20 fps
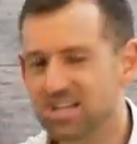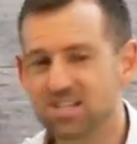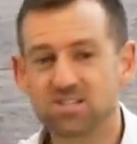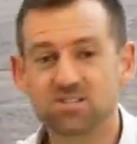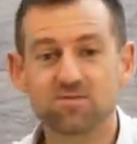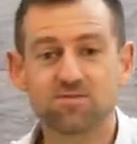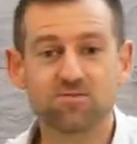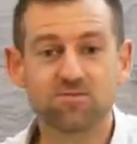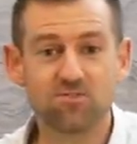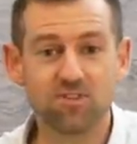
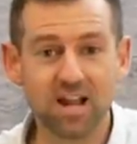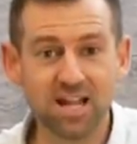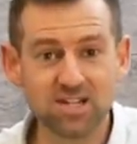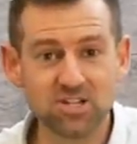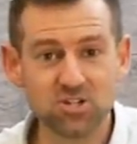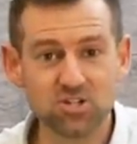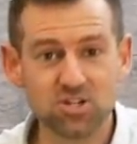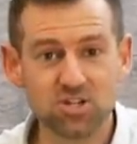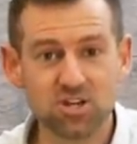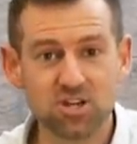It's
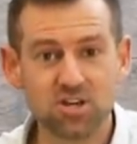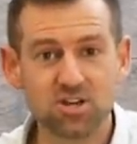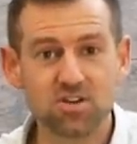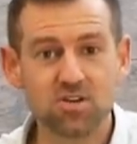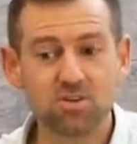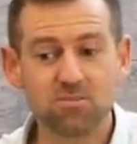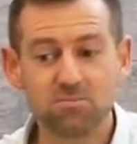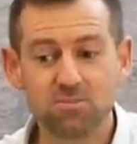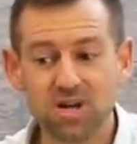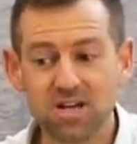French,
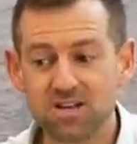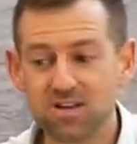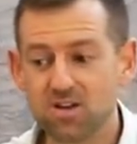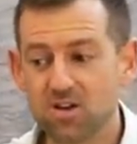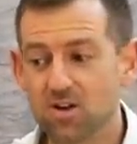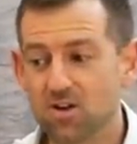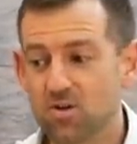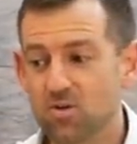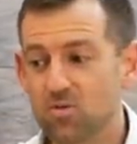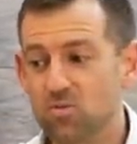but
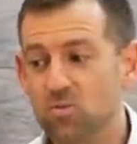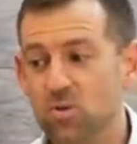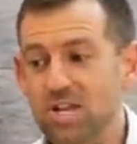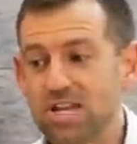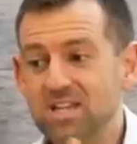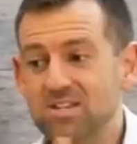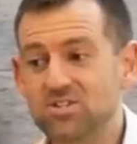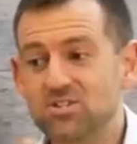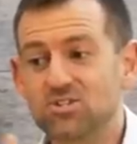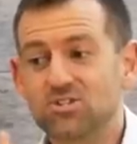
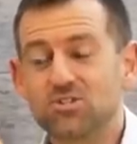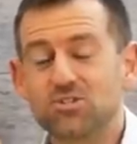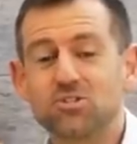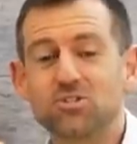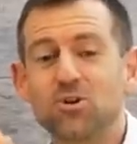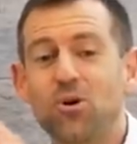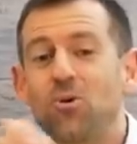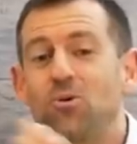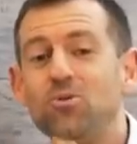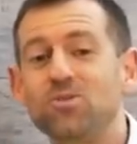we
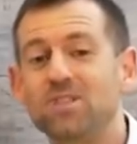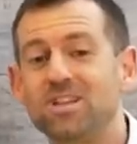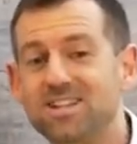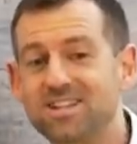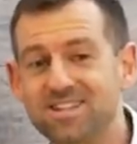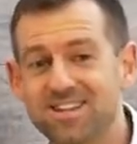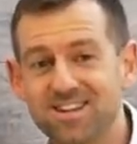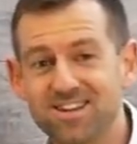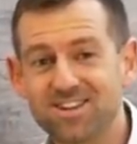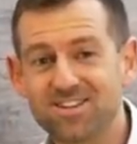stole
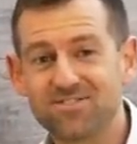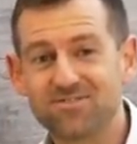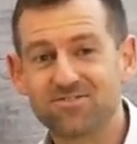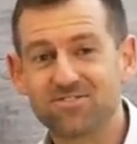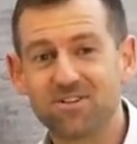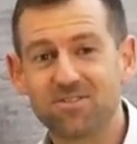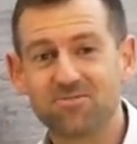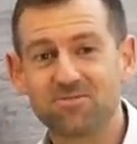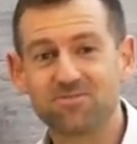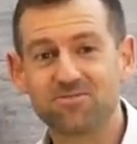it
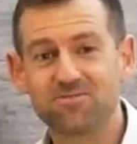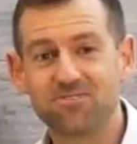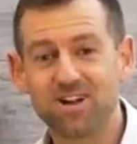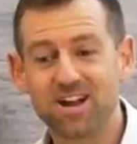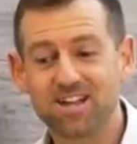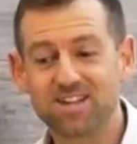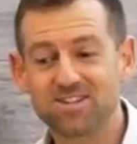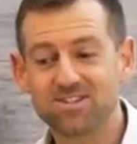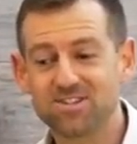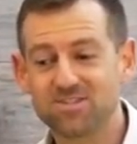from
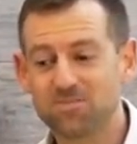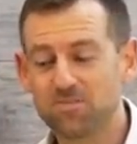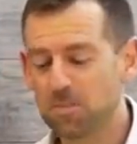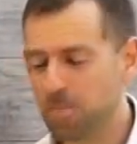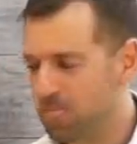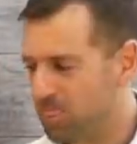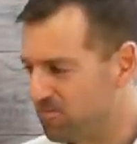French.